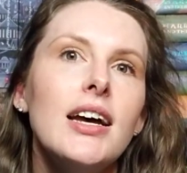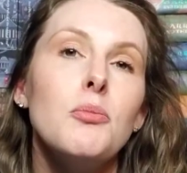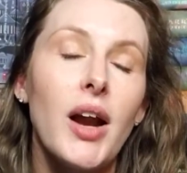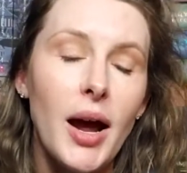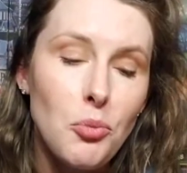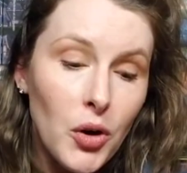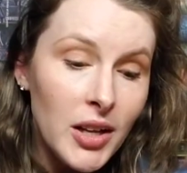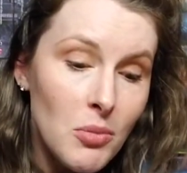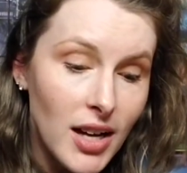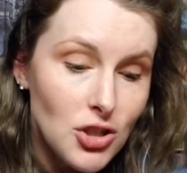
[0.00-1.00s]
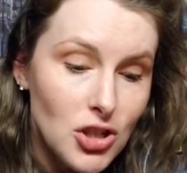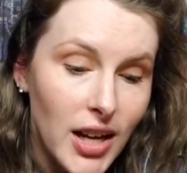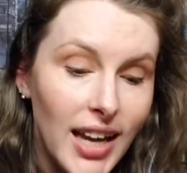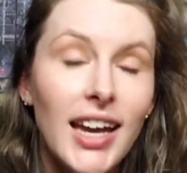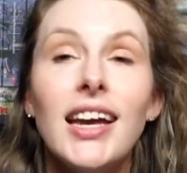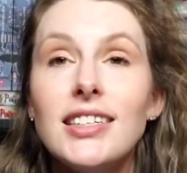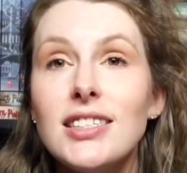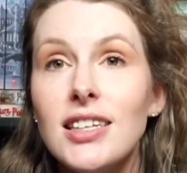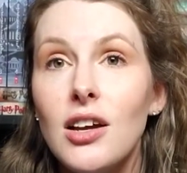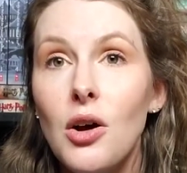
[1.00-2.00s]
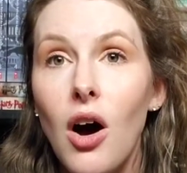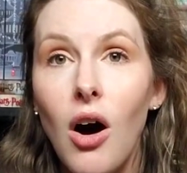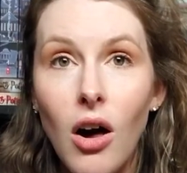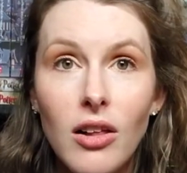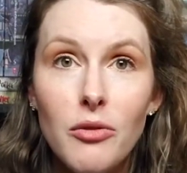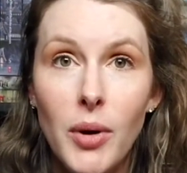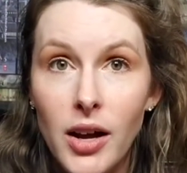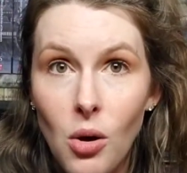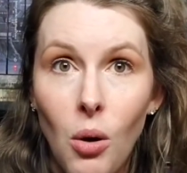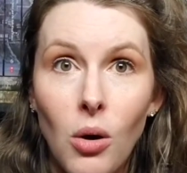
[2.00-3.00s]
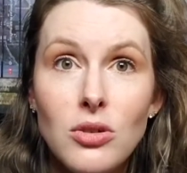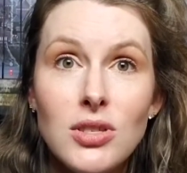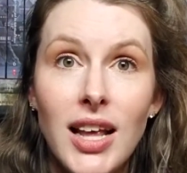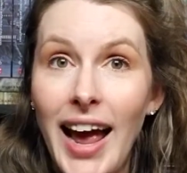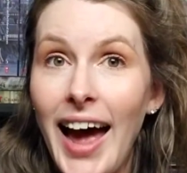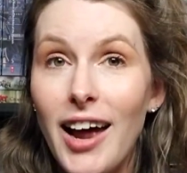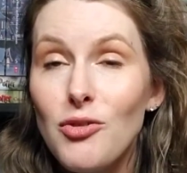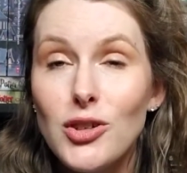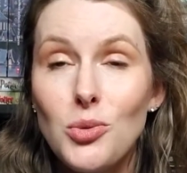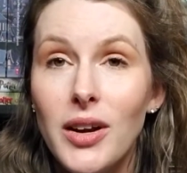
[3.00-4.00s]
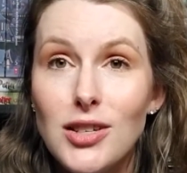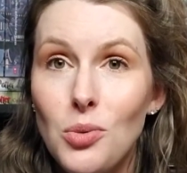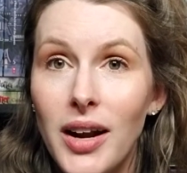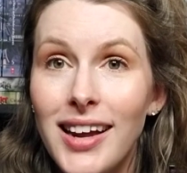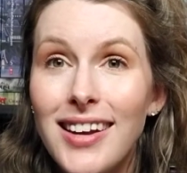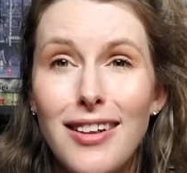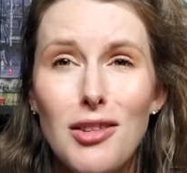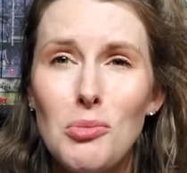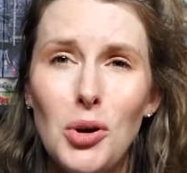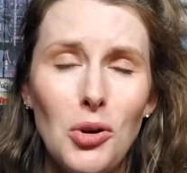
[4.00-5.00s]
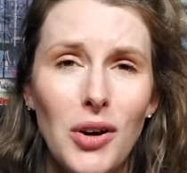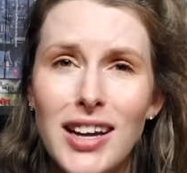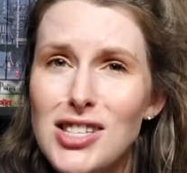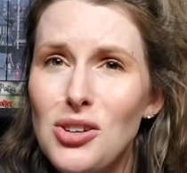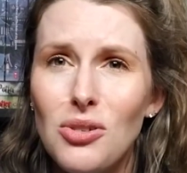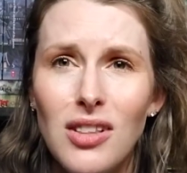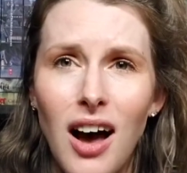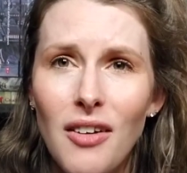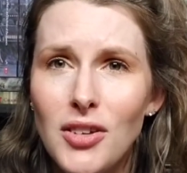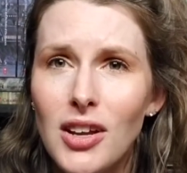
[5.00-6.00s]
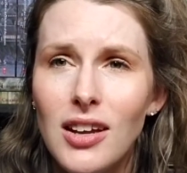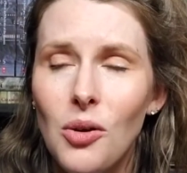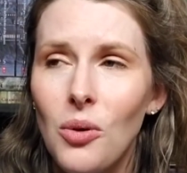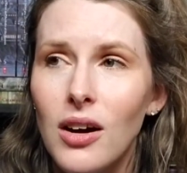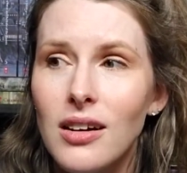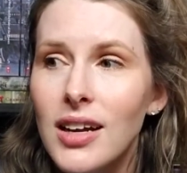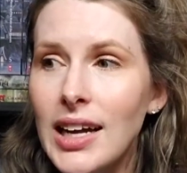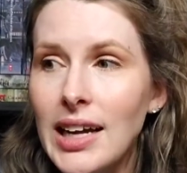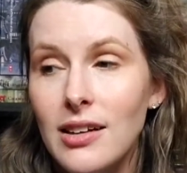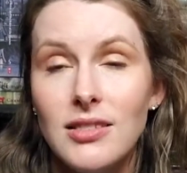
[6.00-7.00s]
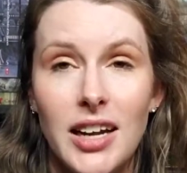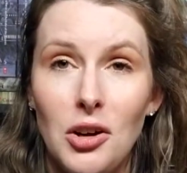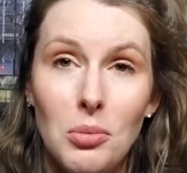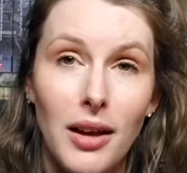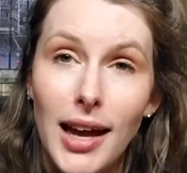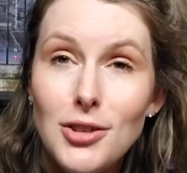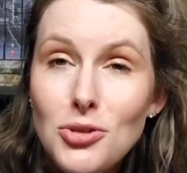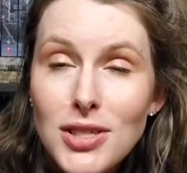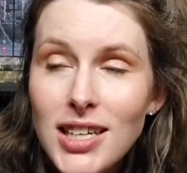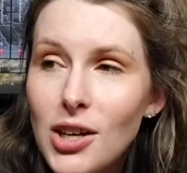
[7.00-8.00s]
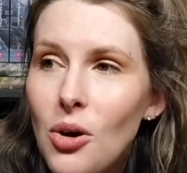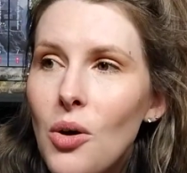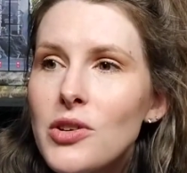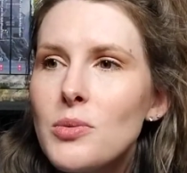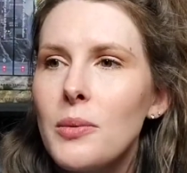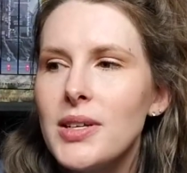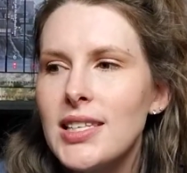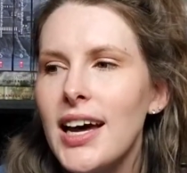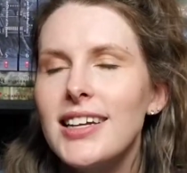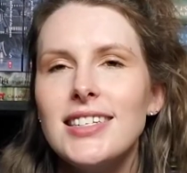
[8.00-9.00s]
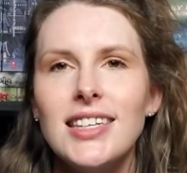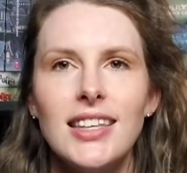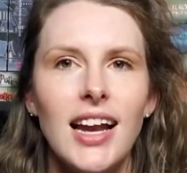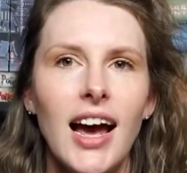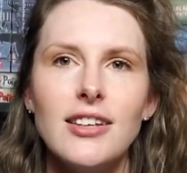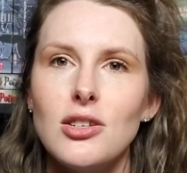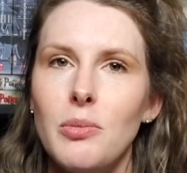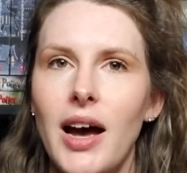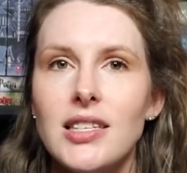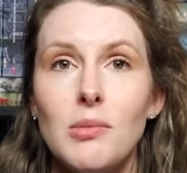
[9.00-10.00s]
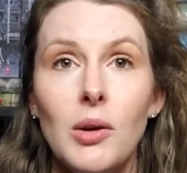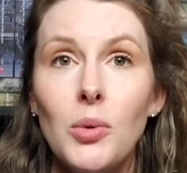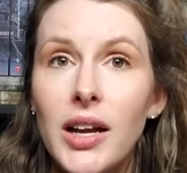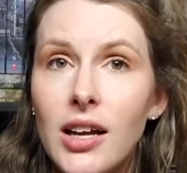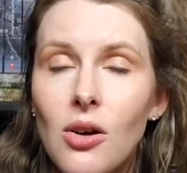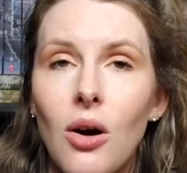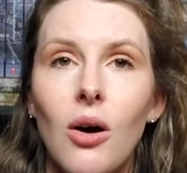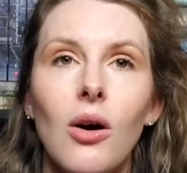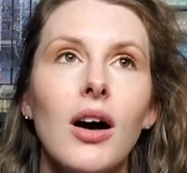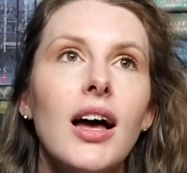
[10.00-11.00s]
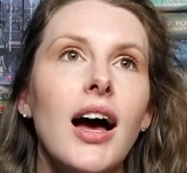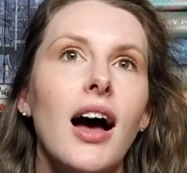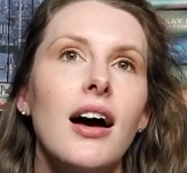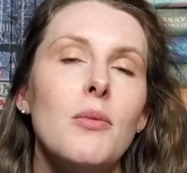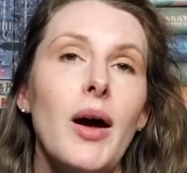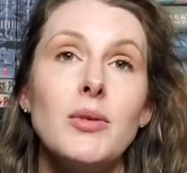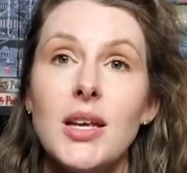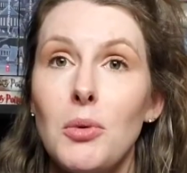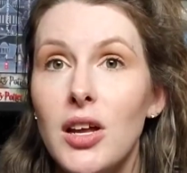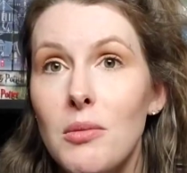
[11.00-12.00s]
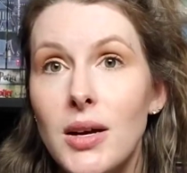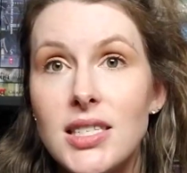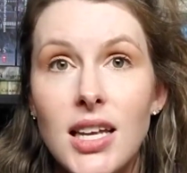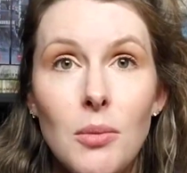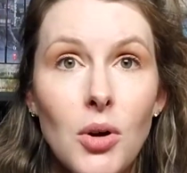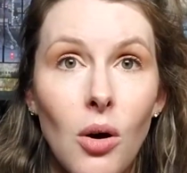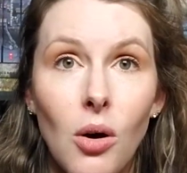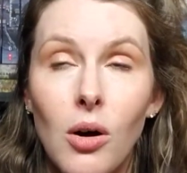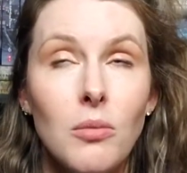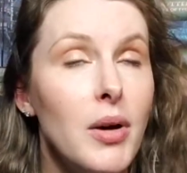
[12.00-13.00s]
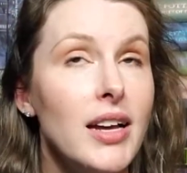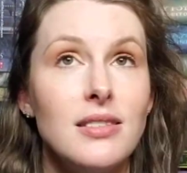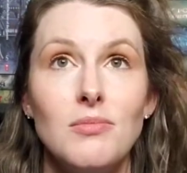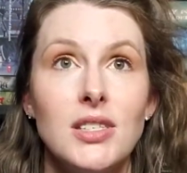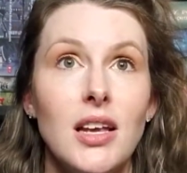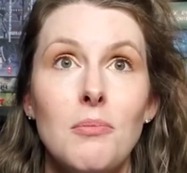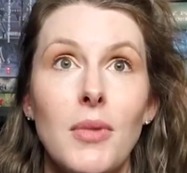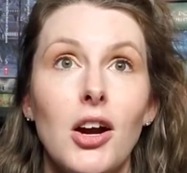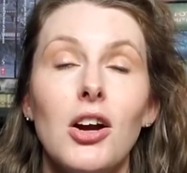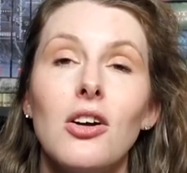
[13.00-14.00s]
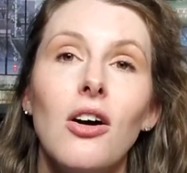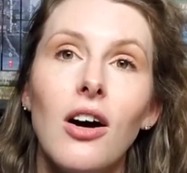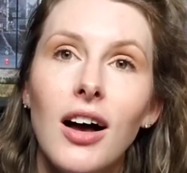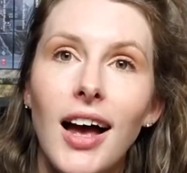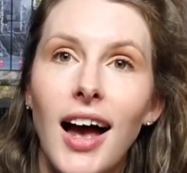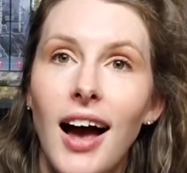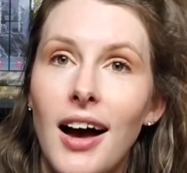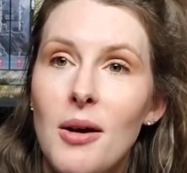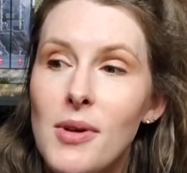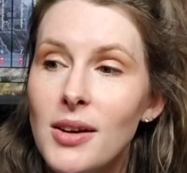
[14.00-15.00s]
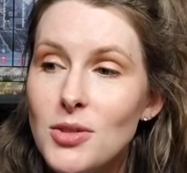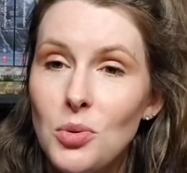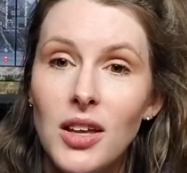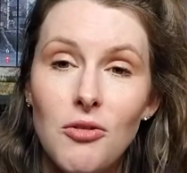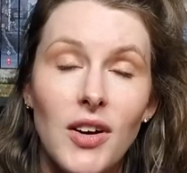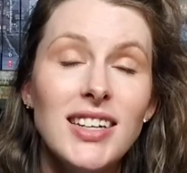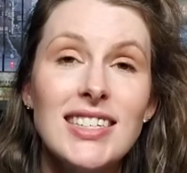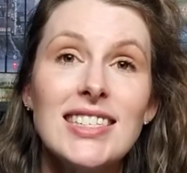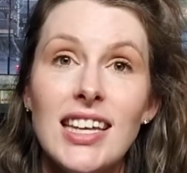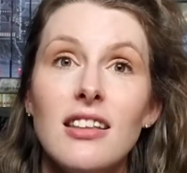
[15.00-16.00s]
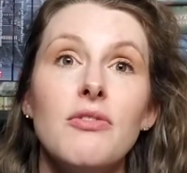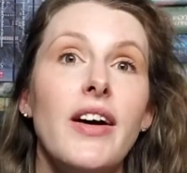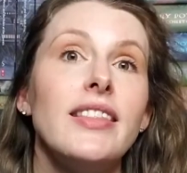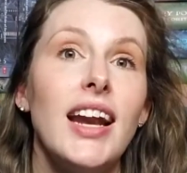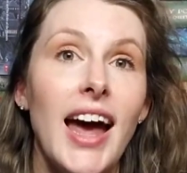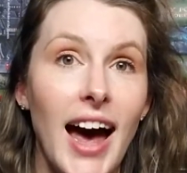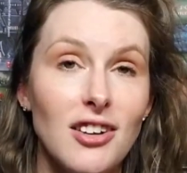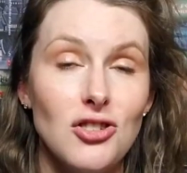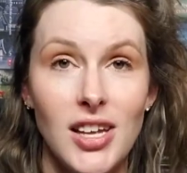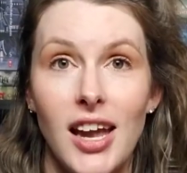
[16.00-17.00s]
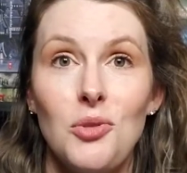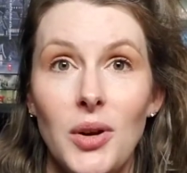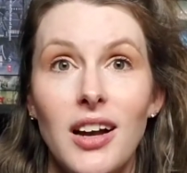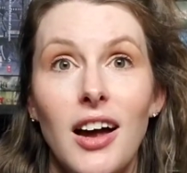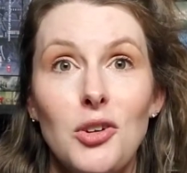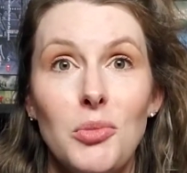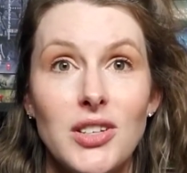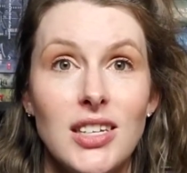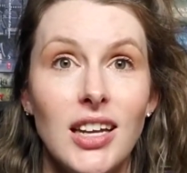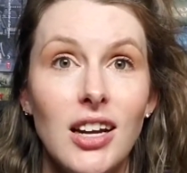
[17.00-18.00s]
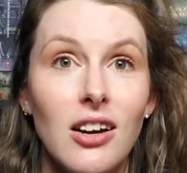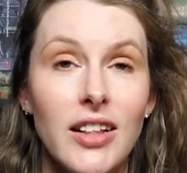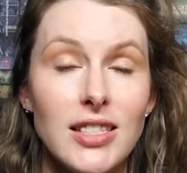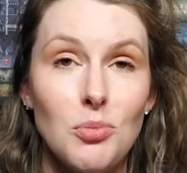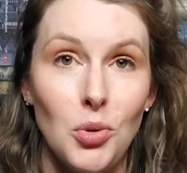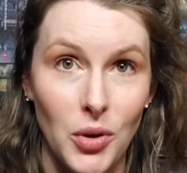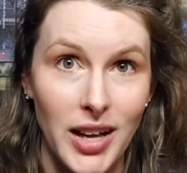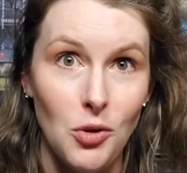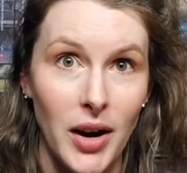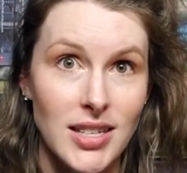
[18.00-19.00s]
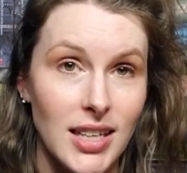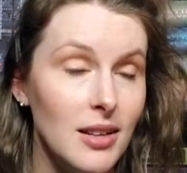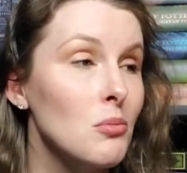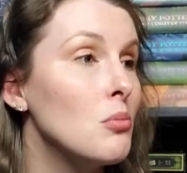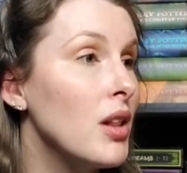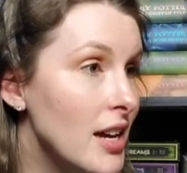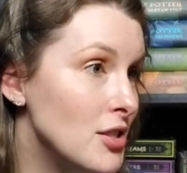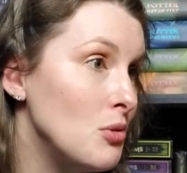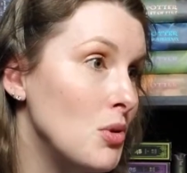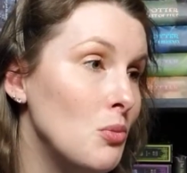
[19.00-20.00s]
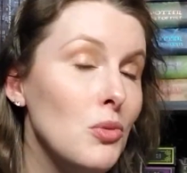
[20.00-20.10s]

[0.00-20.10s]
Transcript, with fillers: But I pretty much hit all of my goals that I had for 2020. None of them were crazy or lofty or terribly interesting goals, but I'm excited to see that I surpassed my reading goal. Um, I was able to hit my sub goal by some miracle. Um, and it was really fun to see the fact that I actually can read 100 books in a year. That's pretty crazy. Bless you, Moon